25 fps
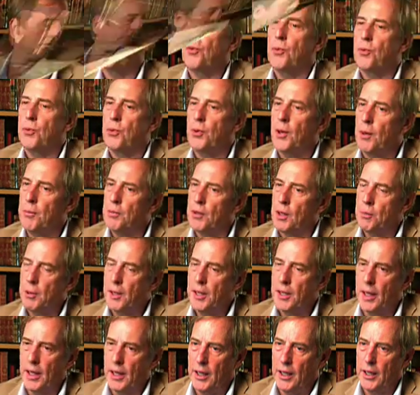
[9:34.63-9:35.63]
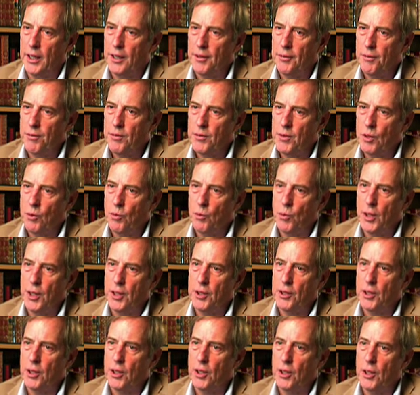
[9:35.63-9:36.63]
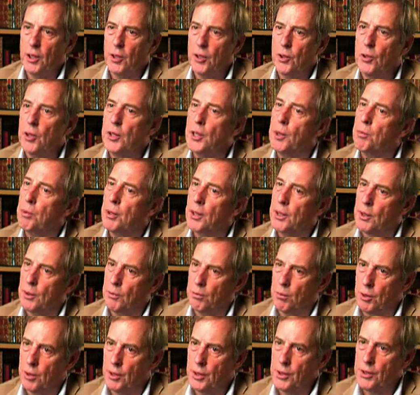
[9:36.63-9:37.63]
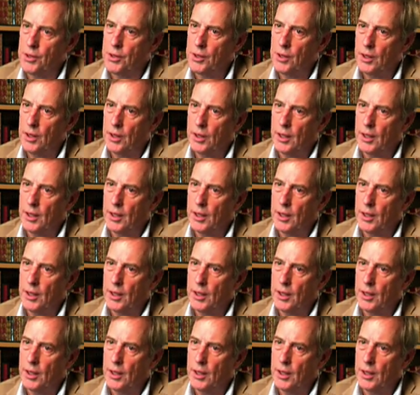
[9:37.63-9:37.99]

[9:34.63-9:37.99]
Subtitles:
From the beginning, with early printed books,